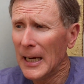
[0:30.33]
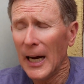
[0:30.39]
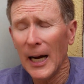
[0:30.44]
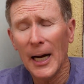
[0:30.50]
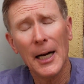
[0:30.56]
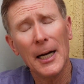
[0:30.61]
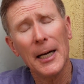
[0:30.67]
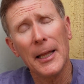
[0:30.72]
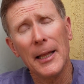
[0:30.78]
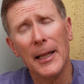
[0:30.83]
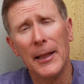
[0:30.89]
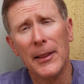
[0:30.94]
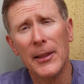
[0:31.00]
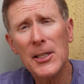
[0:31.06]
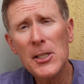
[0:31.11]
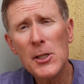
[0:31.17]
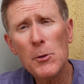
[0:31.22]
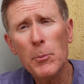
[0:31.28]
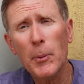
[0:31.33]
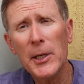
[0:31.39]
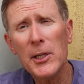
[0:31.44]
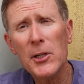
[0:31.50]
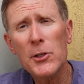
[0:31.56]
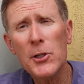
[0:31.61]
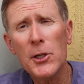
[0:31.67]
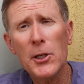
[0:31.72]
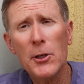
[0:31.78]
this is what
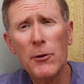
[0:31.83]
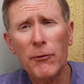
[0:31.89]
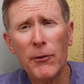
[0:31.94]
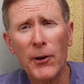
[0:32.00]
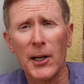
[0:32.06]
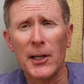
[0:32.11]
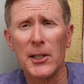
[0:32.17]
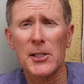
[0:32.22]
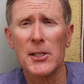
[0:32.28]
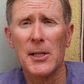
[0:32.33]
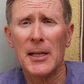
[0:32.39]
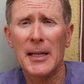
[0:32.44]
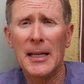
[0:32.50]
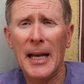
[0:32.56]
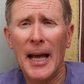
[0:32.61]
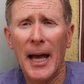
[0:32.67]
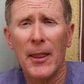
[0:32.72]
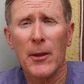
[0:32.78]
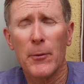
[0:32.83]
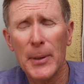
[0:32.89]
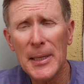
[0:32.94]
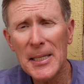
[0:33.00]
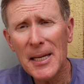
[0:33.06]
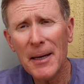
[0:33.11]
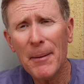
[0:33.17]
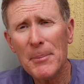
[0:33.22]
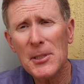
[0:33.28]
you should do first. And the
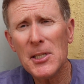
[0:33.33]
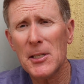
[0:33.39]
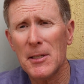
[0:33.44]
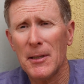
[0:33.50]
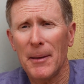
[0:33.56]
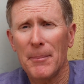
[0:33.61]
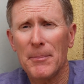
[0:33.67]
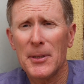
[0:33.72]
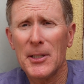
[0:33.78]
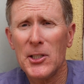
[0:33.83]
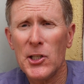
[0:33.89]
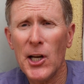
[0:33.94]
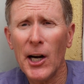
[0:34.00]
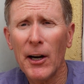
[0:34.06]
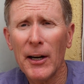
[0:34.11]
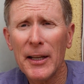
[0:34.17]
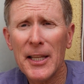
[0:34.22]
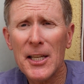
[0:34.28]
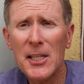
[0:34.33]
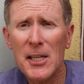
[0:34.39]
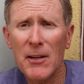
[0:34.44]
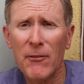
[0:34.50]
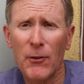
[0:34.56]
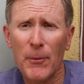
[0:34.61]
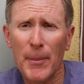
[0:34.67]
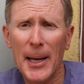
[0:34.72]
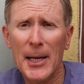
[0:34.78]
reason I'm sharing this
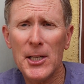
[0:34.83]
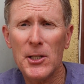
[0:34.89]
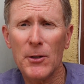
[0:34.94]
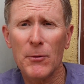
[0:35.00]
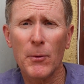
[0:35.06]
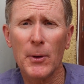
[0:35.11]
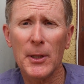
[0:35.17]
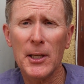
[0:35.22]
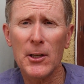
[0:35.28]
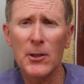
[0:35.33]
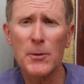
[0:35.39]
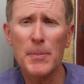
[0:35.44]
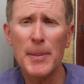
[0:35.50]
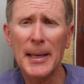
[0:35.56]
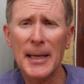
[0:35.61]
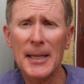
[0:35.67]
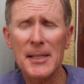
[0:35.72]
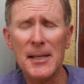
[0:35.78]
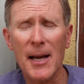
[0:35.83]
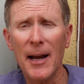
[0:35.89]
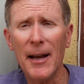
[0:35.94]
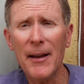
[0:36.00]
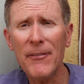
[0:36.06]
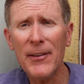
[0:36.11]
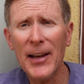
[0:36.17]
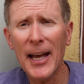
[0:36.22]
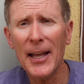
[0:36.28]
information with you is because
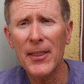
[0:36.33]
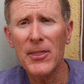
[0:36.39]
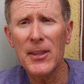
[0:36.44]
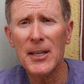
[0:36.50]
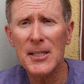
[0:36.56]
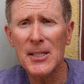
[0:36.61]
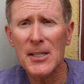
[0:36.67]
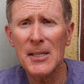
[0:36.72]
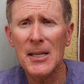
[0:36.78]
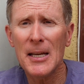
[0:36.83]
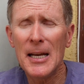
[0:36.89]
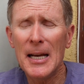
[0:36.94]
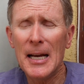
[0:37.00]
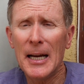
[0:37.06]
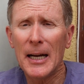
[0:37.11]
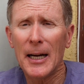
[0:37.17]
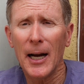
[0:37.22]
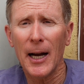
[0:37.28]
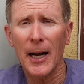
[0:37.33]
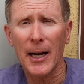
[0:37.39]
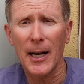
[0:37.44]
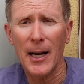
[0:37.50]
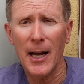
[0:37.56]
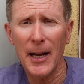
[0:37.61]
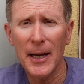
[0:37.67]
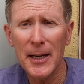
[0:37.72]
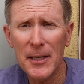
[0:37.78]
I have had this
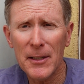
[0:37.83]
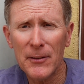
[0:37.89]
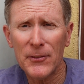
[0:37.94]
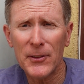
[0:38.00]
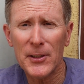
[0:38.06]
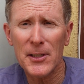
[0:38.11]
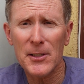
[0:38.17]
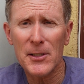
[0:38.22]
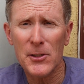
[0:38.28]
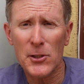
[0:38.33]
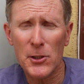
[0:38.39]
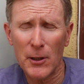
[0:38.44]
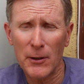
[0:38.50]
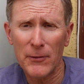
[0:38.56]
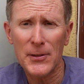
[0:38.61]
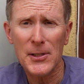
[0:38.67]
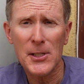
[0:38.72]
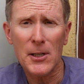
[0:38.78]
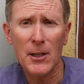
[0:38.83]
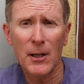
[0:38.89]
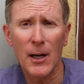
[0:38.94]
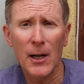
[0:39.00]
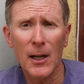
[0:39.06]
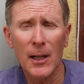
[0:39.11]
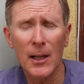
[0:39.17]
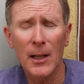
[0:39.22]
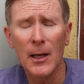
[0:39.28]
kind of a service
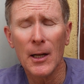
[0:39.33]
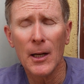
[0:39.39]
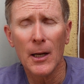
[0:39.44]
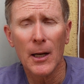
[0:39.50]
call